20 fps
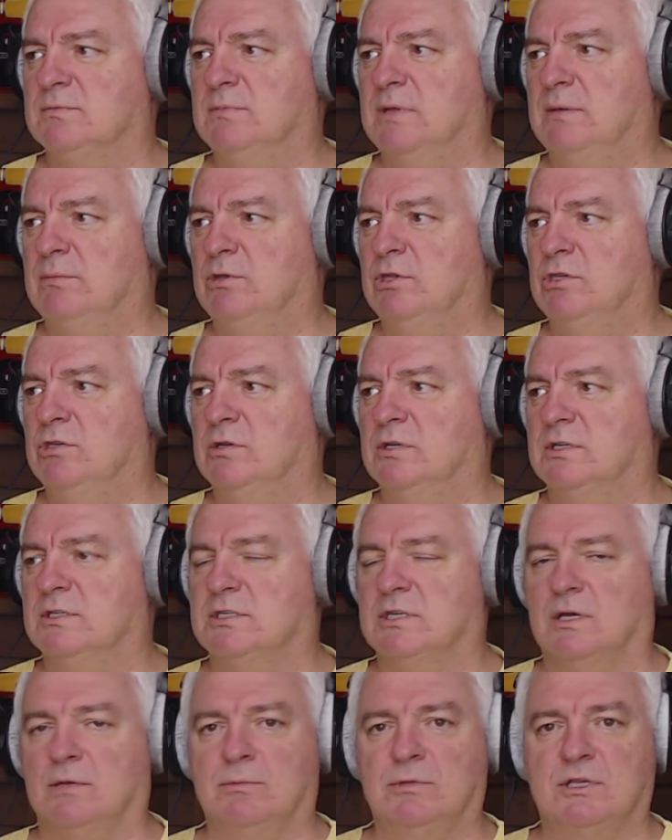Maybe you could
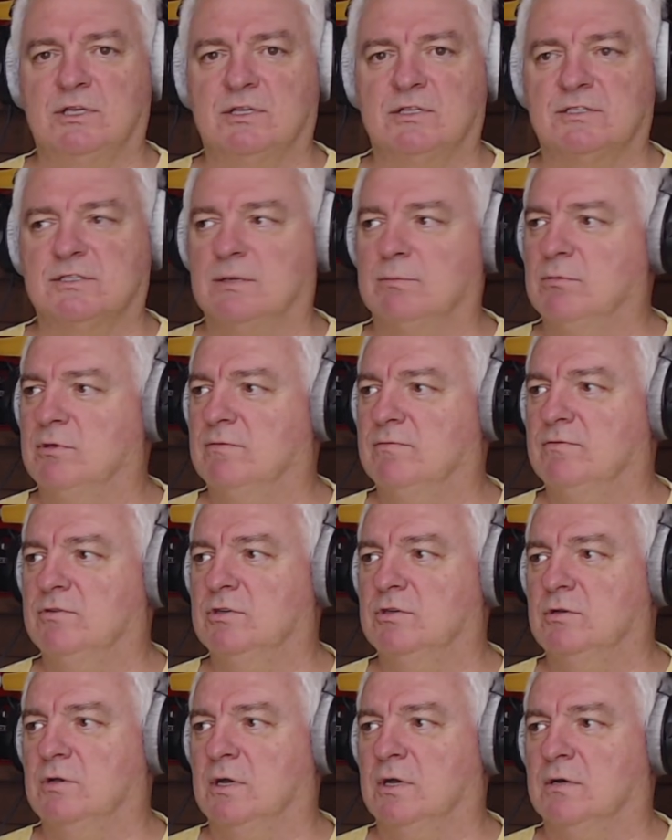tell me because some of
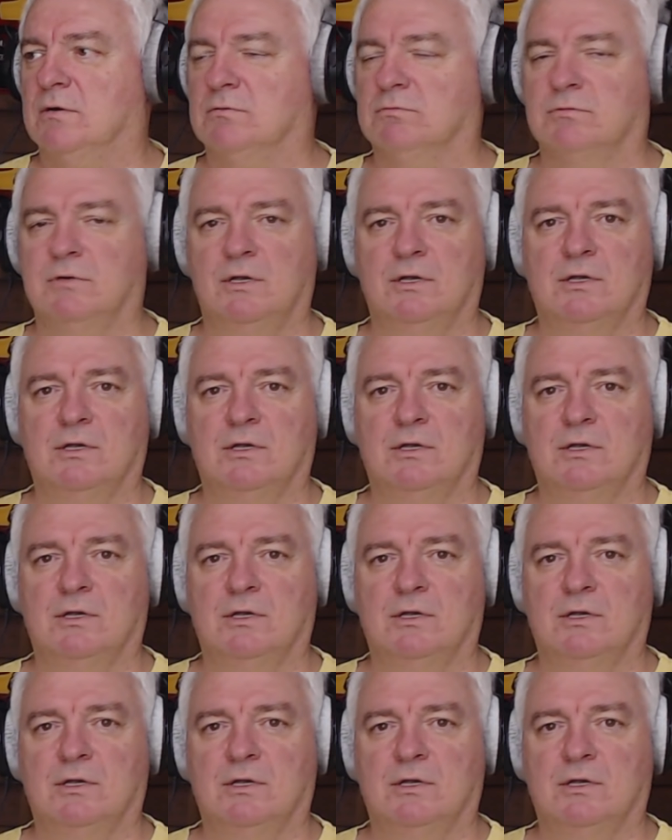you are